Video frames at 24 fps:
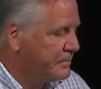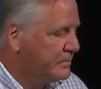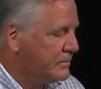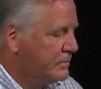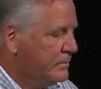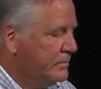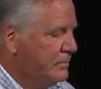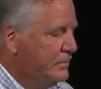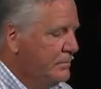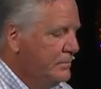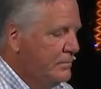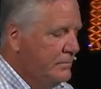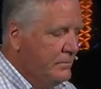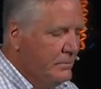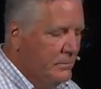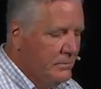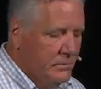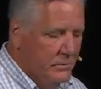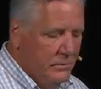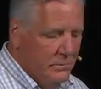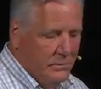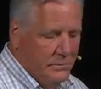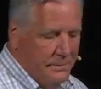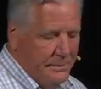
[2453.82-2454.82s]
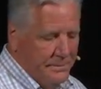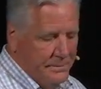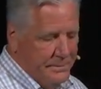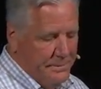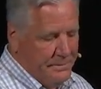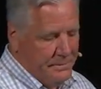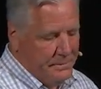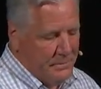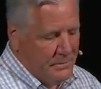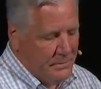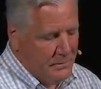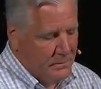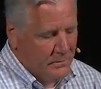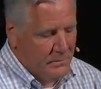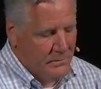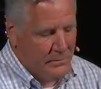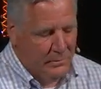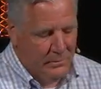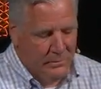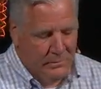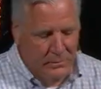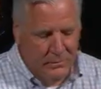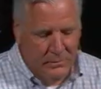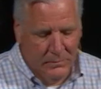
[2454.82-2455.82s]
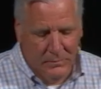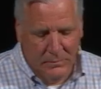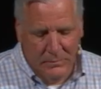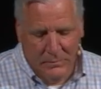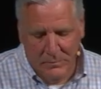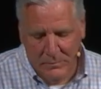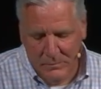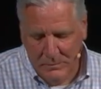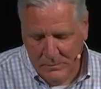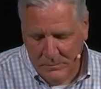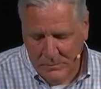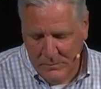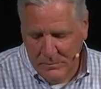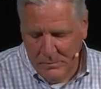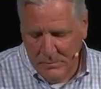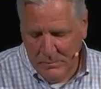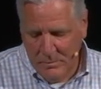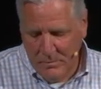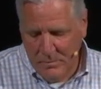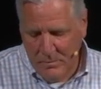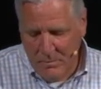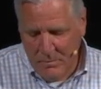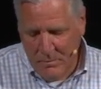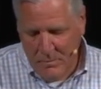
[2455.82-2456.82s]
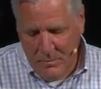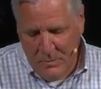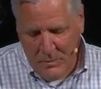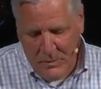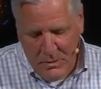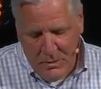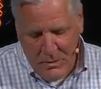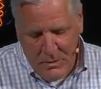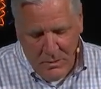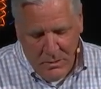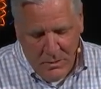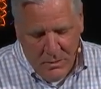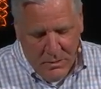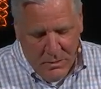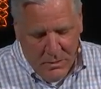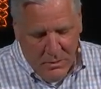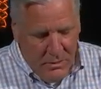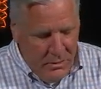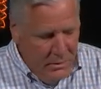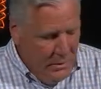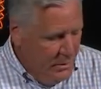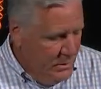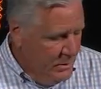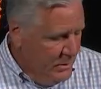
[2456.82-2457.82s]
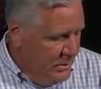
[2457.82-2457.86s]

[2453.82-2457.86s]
[no speech]